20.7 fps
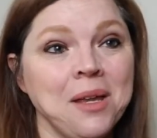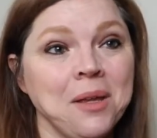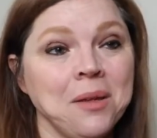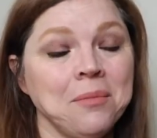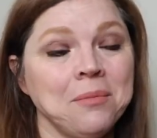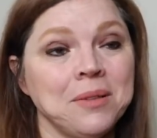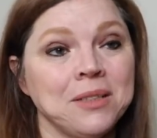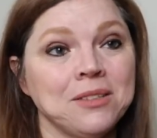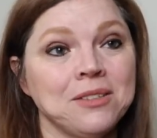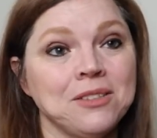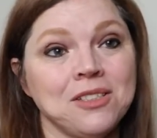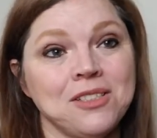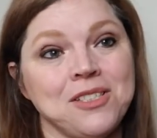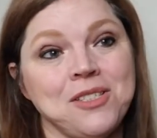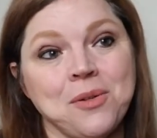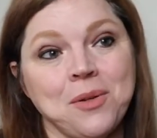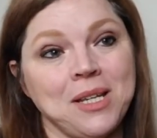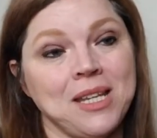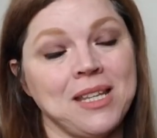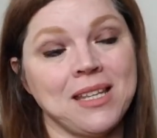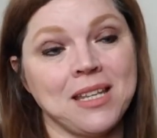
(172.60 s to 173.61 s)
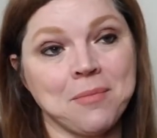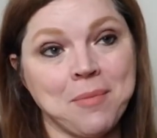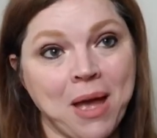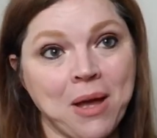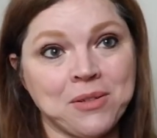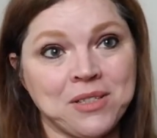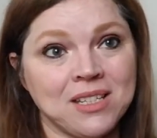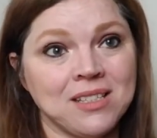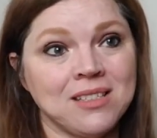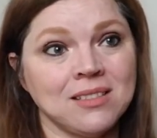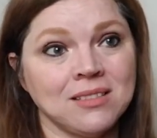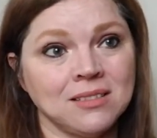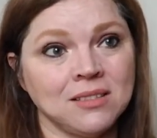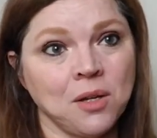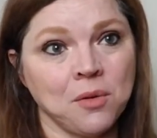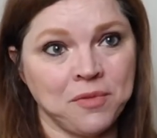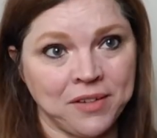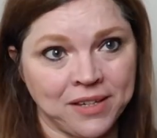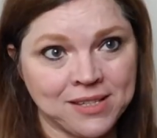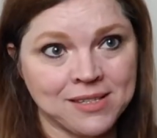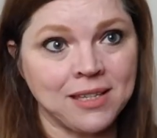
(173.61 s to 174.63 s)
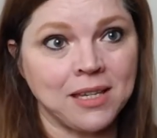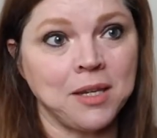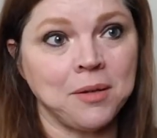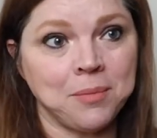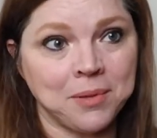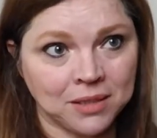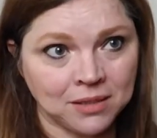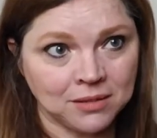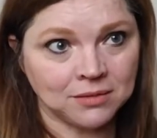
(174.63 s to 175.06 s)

but couldn't do anything about it, obviously,